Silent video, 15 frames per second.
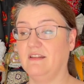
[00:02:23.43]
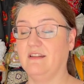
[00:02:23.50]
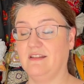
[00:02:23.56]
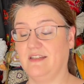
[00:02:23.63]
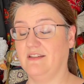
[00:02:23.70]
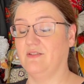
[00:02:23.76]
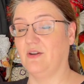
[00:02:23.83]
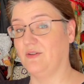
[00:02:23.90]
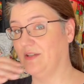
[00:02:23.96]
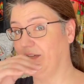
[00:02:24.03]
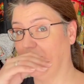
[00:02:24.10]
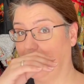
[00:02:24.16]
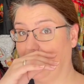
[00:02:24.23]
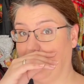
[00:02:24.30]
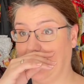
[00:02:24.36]
you know,
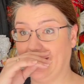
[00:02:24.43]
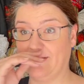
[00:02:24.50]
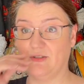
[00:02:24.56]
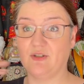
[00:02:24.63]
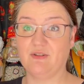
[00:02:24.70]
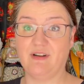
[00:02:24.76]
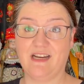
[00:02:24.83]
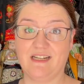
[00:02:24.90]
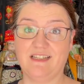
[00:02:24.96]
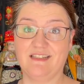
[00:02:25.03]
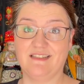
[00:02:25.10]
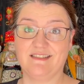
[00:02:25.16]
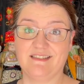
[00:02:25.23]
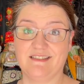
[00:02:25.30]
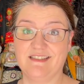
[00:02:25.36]
your, like your
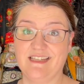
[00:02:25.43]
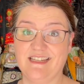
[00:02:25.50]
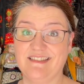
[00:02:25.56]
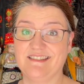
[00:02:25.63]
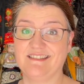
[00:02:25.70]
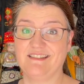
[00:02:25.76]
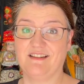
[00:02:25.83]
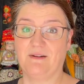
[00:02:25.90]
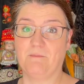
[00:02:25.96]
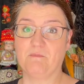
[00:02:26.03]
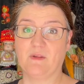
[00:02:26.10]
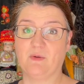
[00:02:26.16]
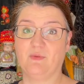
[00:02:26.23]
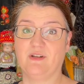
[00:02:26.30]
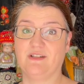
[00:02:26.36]
grandkids and kids,
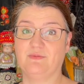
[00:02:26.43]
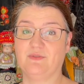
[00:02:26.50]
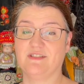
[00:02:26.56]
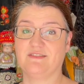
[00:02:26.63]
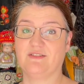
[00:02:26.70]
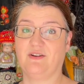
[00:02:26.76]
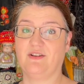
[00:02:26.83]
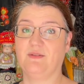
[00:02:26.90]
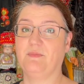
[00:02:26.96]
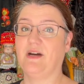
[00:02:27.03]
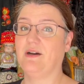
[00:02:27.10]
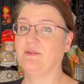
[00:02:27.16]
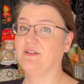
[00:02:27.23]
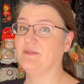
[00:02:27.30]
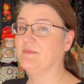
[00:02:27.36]
what it was all
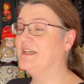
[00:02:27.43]
about.